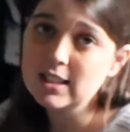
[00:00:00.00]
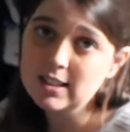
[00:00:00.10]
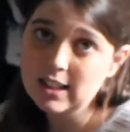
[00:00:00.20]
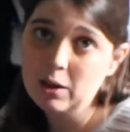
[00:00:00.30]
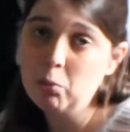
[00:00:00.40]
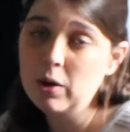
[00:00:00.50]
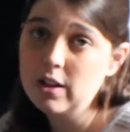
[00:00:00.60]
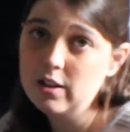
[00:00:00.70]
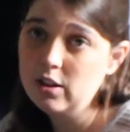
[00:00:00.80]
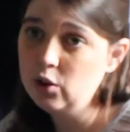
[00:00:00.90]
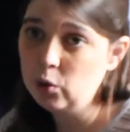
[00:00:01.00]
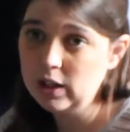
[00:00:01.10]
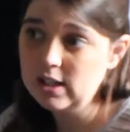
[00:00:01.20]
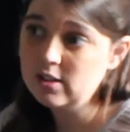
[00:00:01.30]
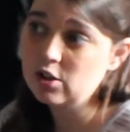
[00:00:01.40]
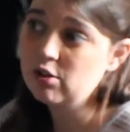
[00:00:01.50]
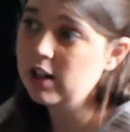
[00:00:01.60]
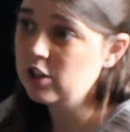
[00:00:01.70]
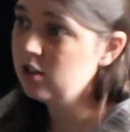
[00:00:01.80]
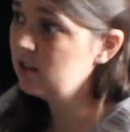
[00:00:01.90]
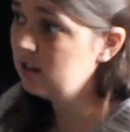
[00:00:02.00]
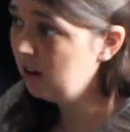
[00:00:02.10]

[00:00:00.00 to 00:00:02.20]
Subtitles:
to sleep with noise, distractions,